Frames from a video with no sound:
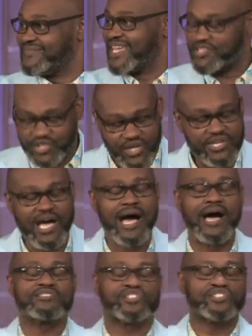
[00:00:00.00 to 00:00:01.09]
It took
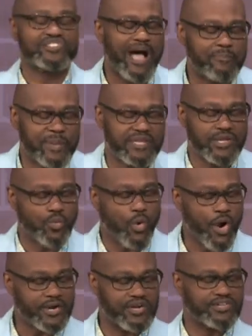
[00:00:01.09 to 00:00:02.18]
God stopping the
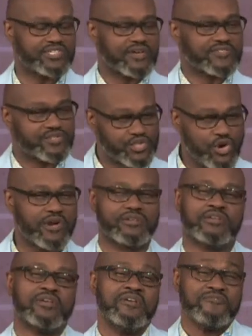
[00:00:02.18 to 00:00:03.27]
waters of the
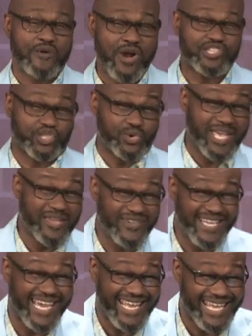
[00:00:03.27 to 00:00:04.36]
Jordan for us to
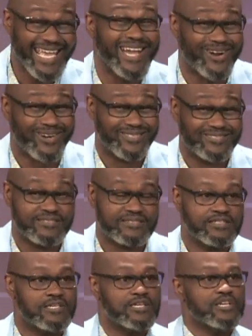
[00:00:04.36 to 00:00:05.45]
even get here.
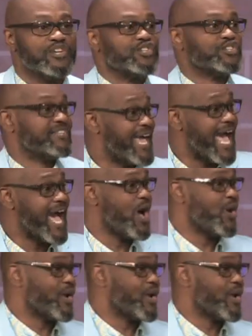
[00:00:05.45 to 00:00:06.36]
Now,